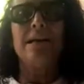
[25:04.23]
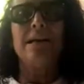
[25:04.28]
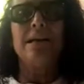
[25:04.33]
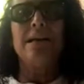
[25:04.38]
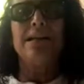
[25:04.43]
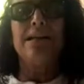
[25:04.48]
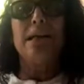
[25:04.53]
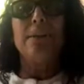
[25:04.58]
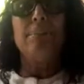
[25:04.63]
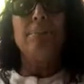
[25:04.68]

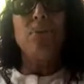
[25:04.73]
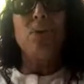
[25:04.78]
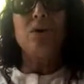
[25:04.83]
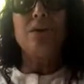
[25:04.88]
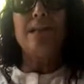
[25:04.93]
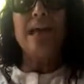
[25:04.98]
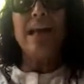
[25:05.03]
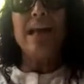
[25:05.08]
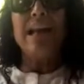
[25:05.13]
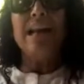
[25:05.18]
They put
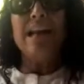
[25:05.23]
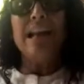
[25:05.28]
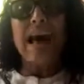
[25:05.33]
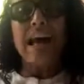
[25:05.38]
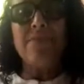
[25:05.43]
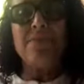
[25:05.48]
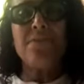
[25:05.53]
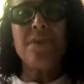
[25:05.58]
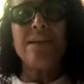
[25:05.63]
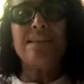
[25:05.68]
their life
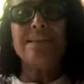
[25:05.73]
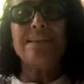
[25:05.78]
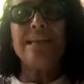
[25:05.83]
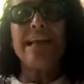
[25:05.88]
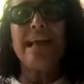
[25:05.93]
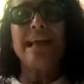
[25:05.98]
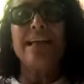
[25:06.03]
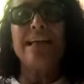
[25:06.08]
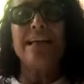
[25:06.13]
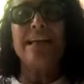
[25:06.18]
at
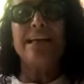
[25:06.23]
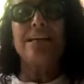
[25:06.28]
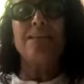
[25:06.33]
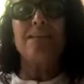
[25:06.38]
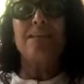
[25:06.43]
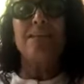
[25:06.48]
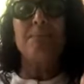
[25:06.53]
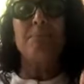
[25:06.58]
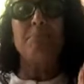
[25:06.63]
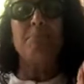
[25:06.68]
stake. It's
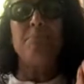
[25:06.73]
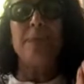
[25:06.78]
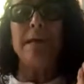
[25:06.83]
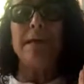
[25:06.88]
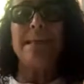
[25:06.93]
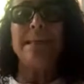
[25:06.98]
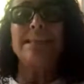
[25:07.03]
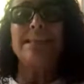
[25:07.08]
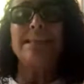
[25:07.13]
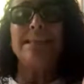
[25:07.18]
the
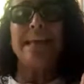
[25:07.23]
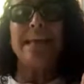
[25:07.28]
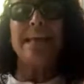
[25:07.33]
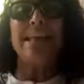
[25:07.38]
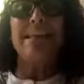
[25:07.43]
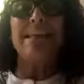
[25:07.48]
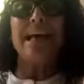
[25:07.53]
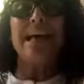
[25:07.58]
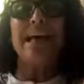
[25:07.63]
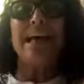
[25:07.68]
biggest thing in
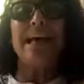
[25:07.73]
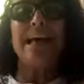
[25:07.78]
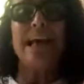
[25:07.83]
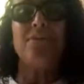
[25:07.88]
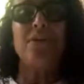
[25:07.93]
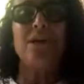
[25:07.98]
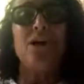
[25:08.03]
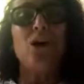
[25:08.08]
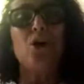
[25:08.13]
their life